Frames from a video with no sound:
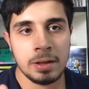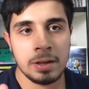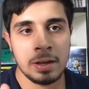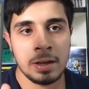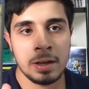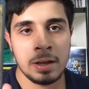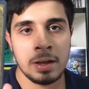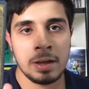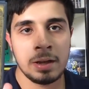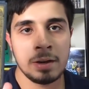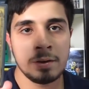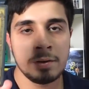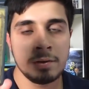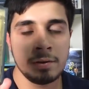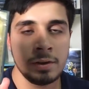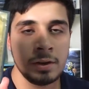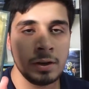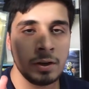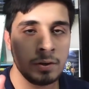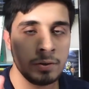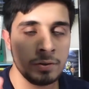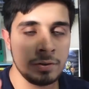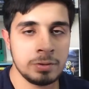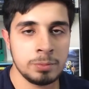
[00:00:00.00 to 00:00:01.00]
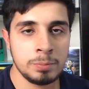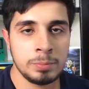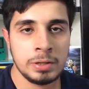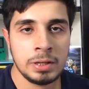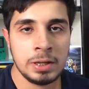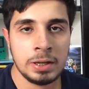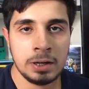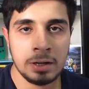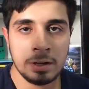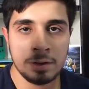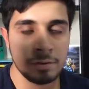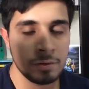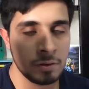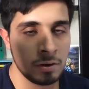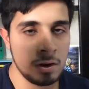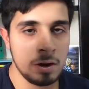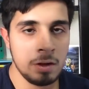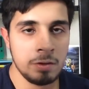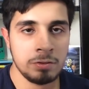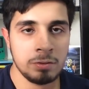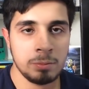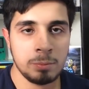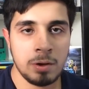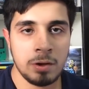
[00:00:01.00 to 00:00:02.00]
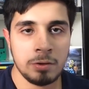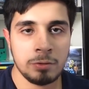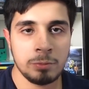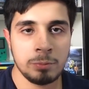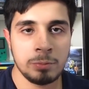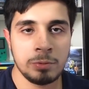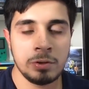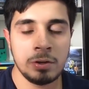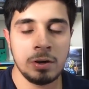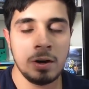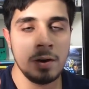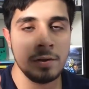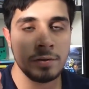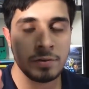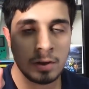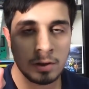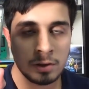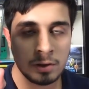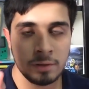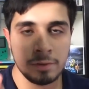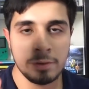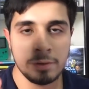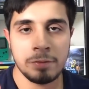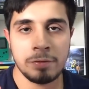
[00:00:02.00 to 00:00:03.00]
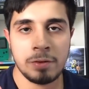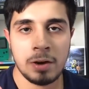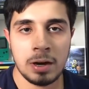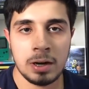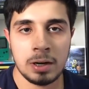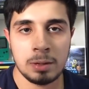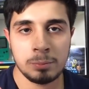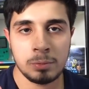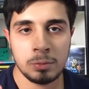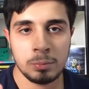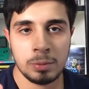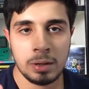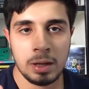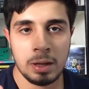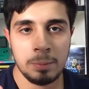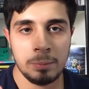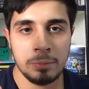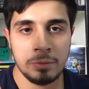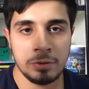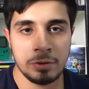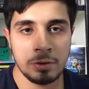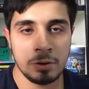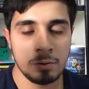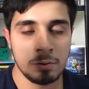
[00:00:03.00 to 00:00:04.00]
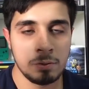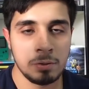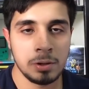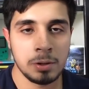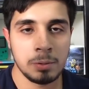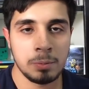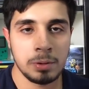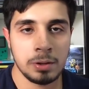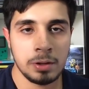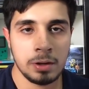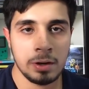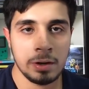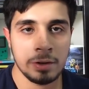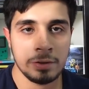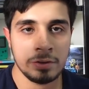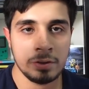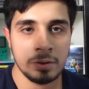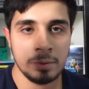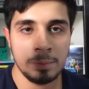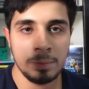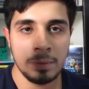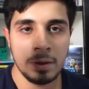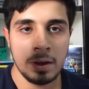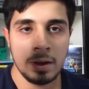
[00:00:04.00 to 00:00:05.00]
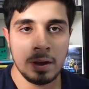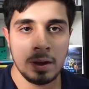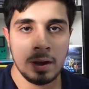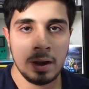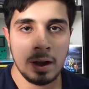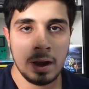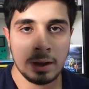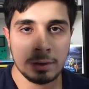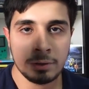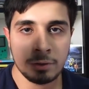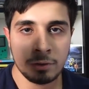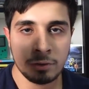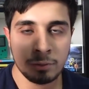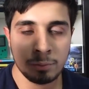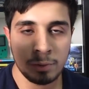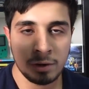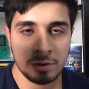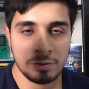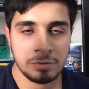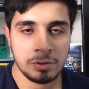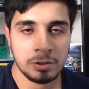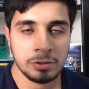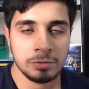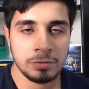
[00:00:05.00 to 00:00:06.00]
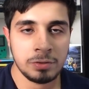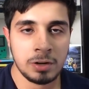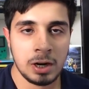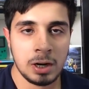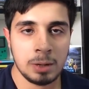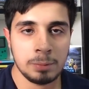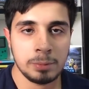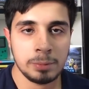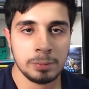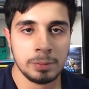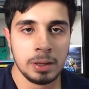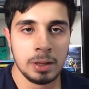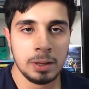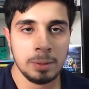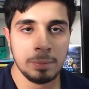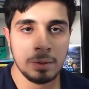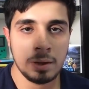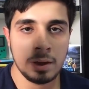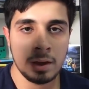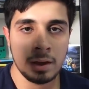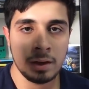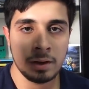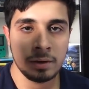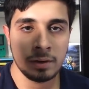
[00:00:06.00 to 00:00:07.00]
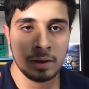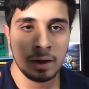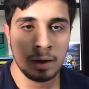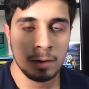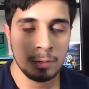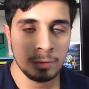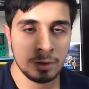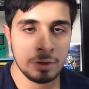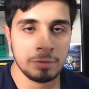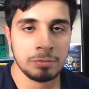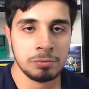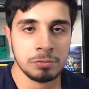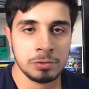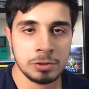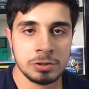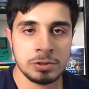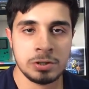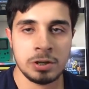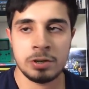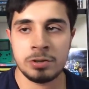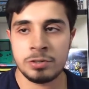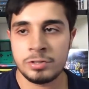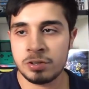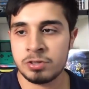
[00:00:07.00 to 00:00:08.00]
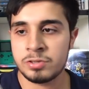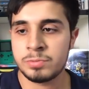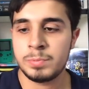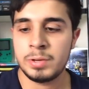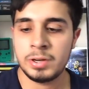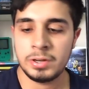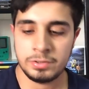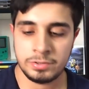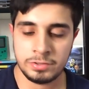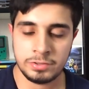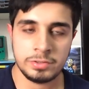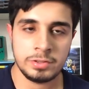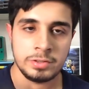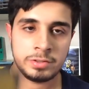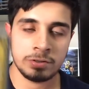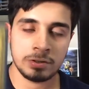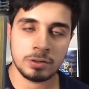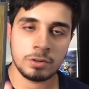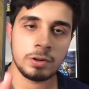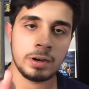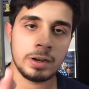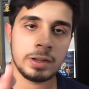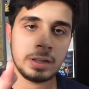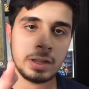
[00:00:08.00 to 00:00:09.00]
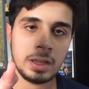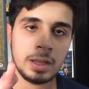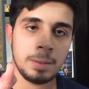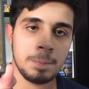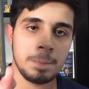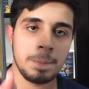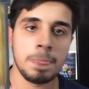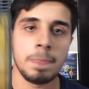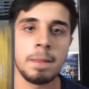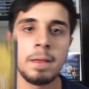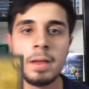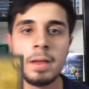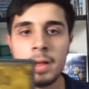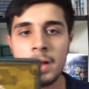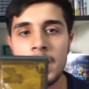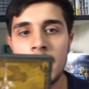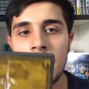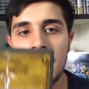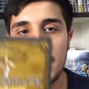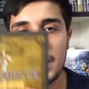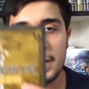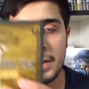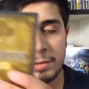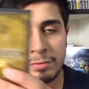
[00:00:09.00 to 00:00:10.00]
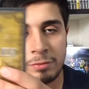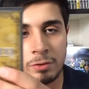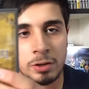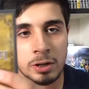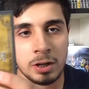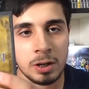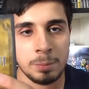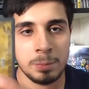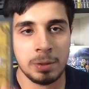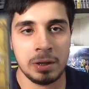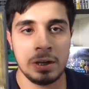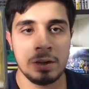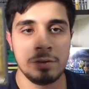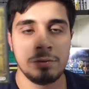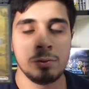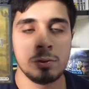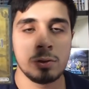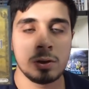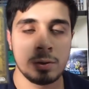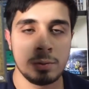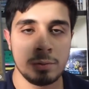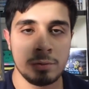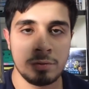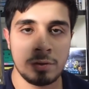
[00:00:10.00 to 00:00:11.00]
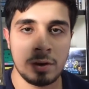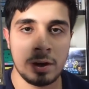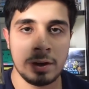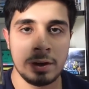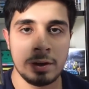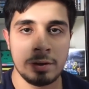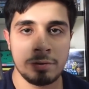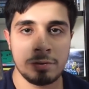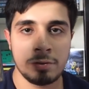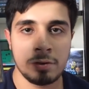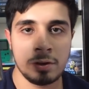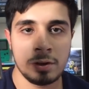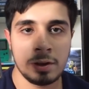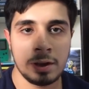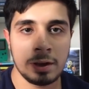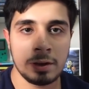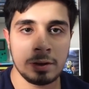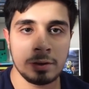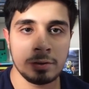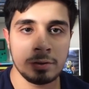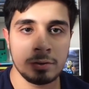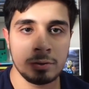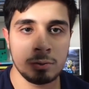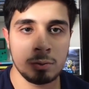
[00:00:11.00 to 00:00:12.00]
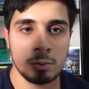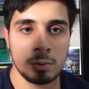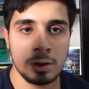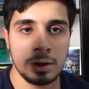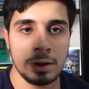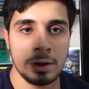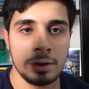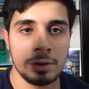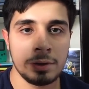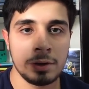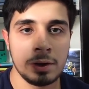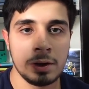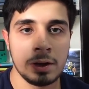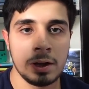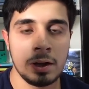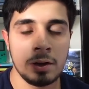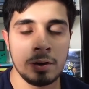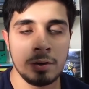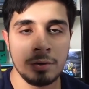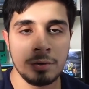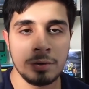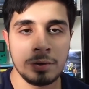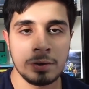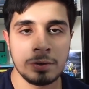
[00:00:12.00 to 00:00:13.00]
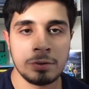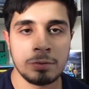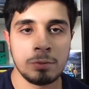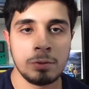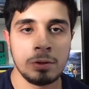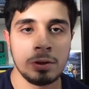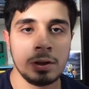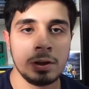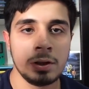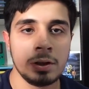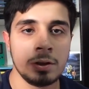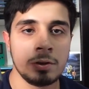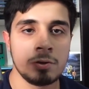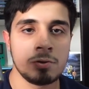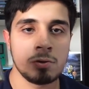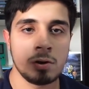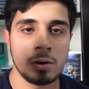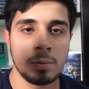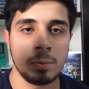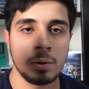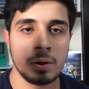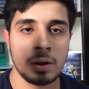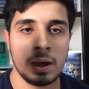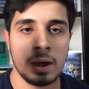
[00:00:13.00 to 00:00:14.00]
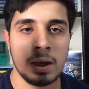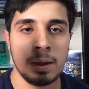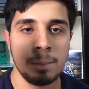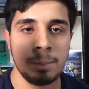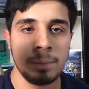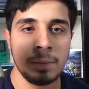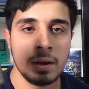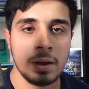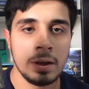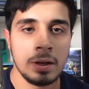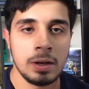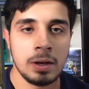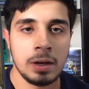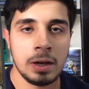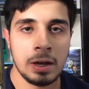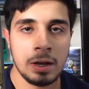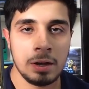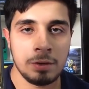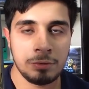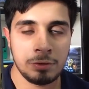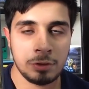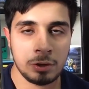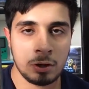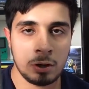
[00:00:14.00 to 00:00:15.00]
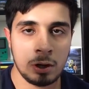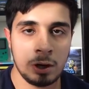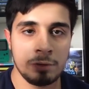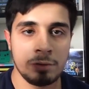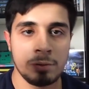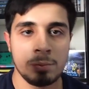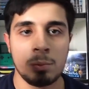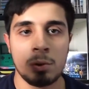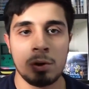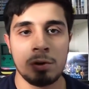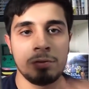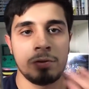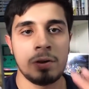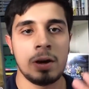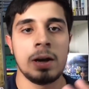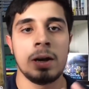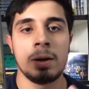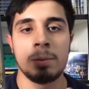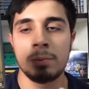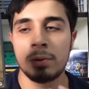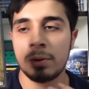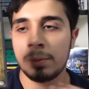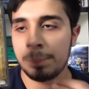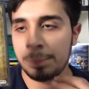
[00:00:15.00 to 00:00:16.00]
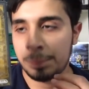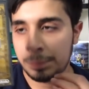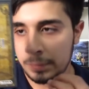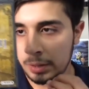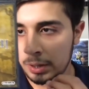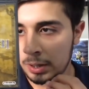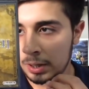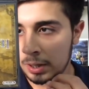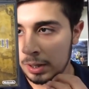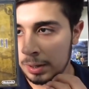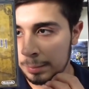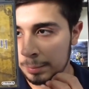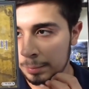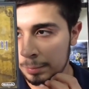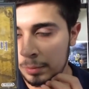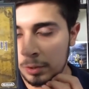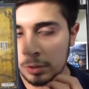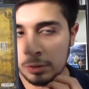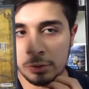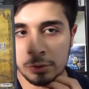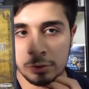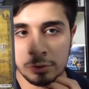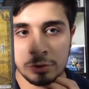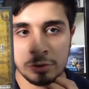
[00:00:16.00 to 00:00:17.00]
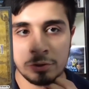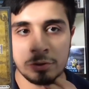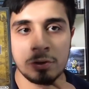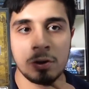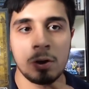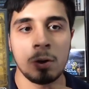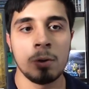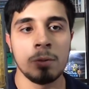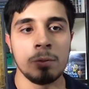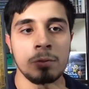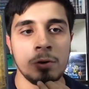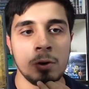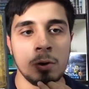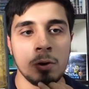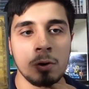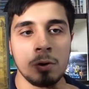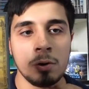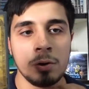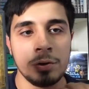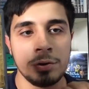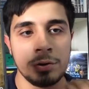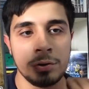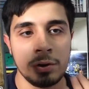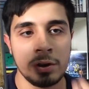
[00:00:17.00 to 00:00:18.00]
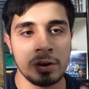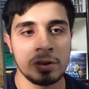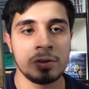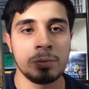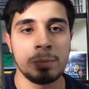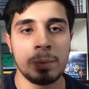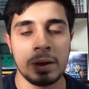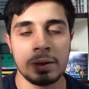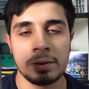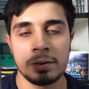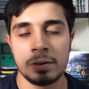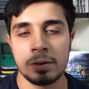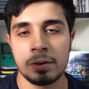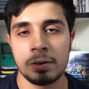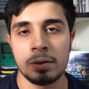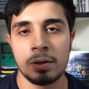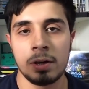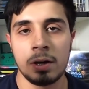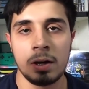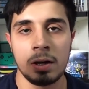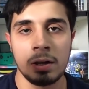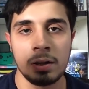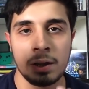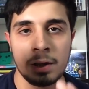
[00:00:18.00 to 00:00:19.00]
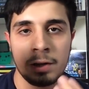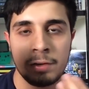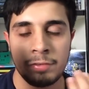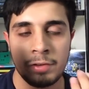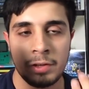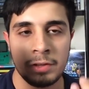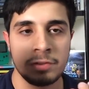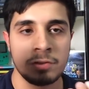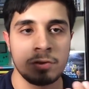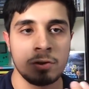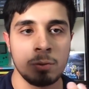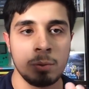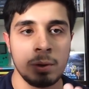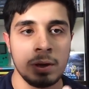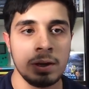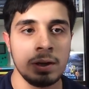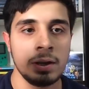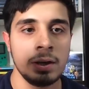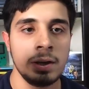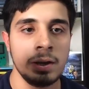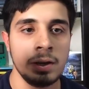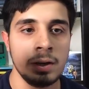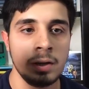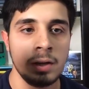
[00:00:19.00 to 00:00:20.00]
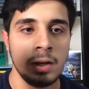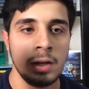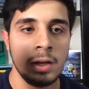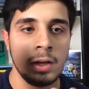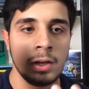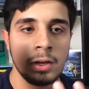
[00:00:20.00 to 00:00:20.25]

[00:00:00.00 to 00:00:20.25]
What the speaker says: And it's the beginning of an awesome series. I love the Fire Emblem games. They're really awesome, and this is my first Fire Emblem game, and I'll definitely cherish the experience. It's a great game. I definitely recommend it if you can find it for like $20 to $30. It's really an enjoyable game if you're craving more Fire Emblem. Although just don't go into it expecting like Fates Awakening.